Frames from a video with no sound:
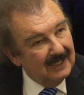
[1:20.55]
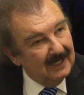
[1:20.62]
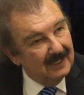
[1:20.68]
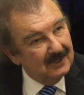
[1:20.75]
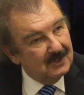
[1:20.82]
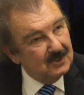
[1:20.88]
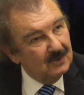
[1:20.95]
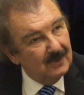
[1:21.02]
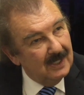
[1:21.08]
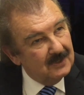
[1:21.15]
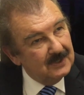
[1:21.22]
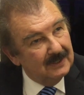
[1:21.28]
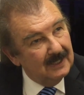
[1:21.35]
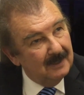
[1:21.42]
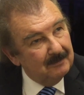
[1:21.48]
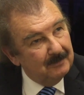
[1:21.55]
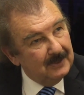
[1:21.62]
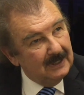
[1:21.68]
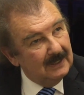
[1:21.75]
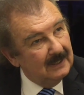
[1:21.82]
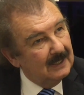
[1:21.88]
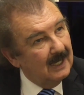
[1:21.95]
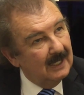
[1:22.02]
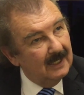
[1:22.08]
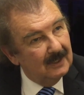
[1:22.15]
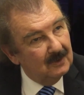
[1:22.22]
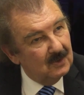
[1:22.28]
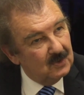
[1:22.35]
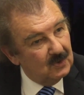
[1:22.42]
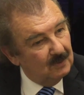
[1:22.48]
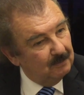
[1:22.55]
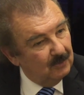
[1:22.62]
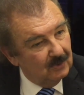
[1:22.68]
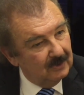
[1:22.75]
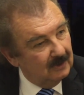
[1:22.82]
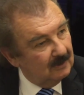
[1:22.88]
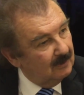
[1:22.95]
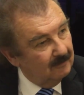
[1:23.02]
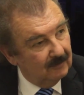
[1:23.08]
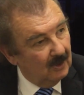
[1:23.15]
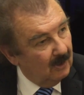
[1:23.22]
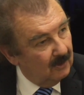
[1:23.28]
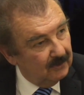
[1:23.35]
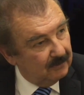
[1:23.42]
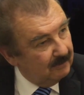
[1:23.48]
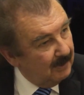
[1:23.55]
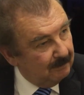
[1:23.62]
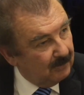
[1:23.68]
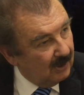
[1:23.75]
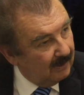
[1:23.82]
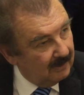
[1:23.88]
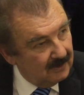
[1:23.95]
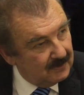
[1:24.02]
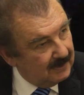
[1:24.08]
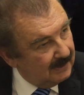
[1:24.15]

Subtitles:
And so as an MP, I had the support of all three parties,